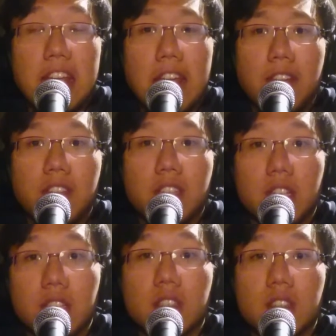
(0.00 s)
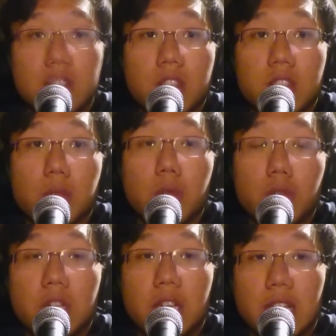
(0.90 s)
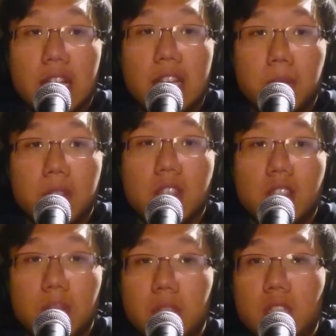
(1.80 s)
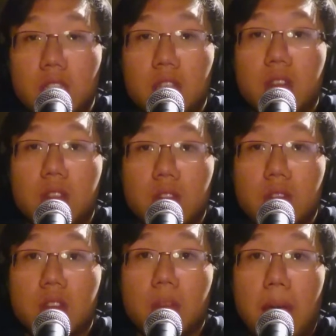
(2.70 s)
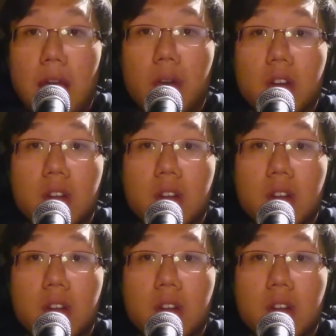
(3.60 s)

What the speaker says: if she isn't just a walking exposition machine due to the power.